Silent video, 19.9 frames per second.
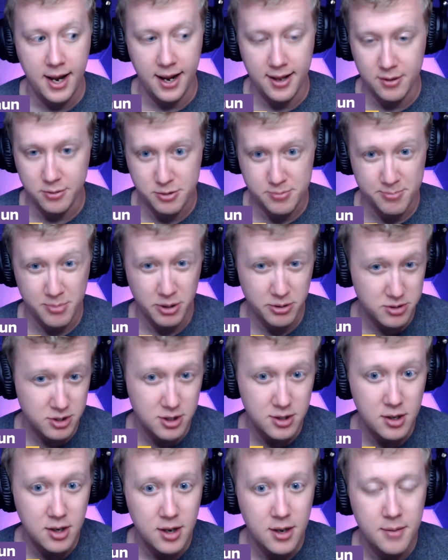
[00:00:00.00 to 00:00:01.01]
And it was
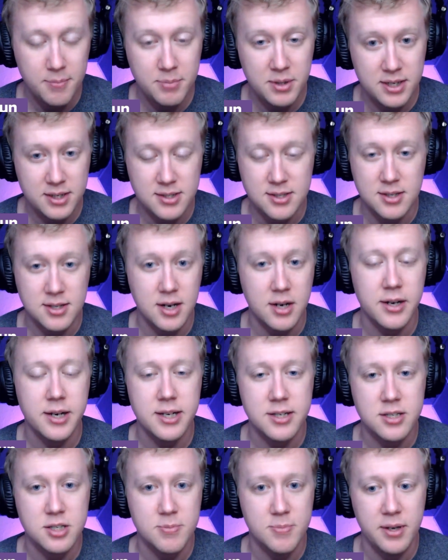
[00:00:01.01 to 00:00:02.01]
mostly because
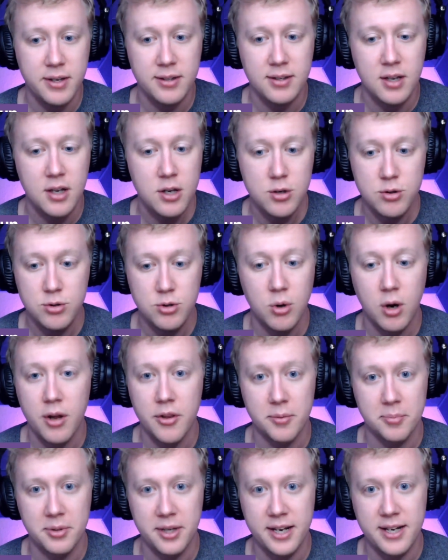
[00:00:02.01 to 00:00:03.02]
Za'Darius Smith knew
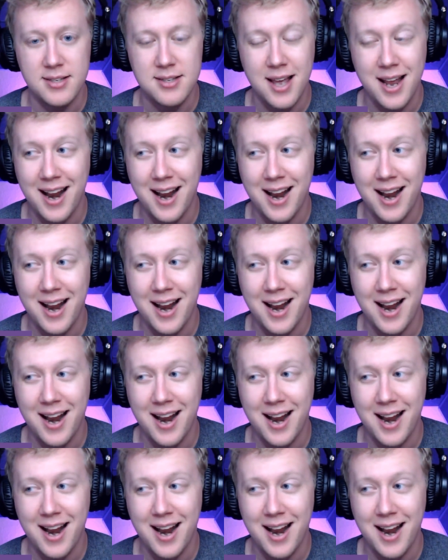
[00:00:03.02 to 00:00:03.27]
all the plays.